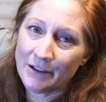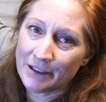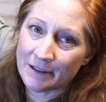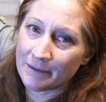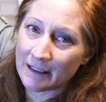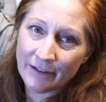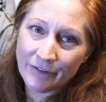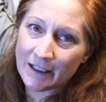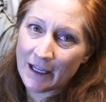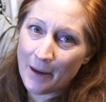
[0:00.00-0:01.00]
you just
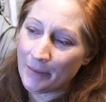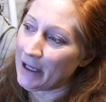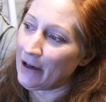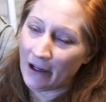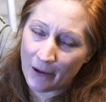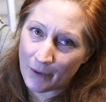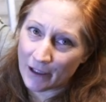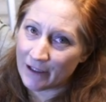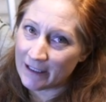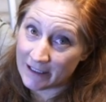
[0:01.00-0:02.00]
lift it up, carry it where
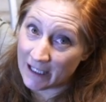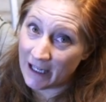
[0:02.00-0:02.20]
you need to